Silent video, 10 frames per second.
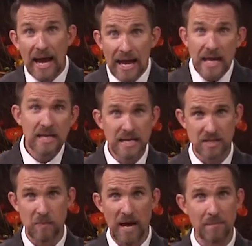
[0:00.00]
and
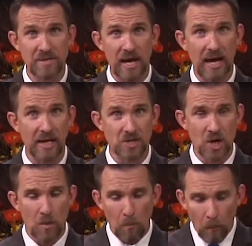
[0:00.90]
is baptized.
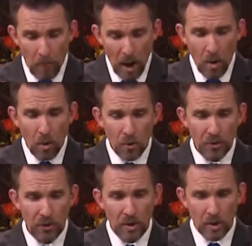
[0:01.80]
Both
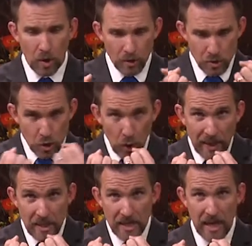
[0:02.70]

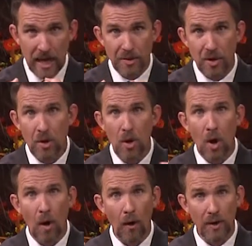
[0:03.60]
conjoined together
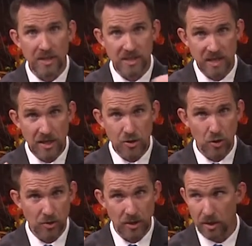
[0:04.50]
are
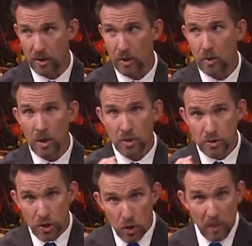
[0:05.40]
essential to do
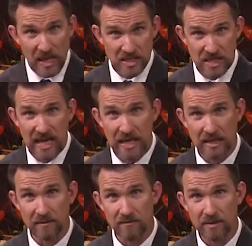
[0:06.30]
to be
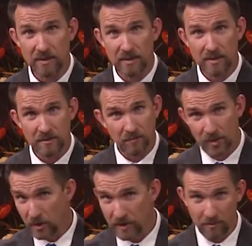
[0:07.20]
saved. If we
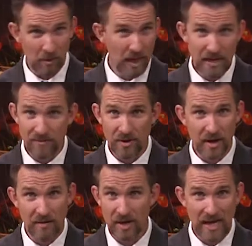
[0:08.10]
don't even believe, you're
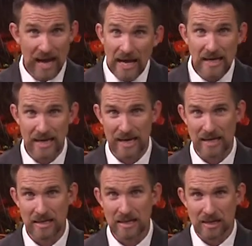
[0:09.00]
not even a
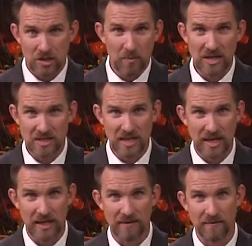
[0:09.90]
candidate to be
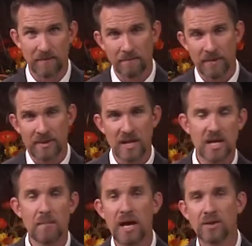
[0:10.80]
saved. Think
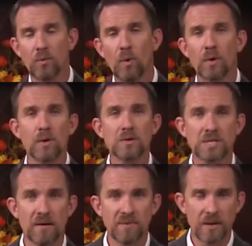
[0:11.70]
about the words
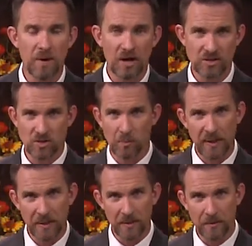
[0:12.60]
of the Apostle
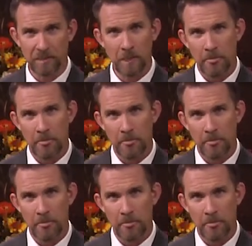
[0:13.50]
Peter,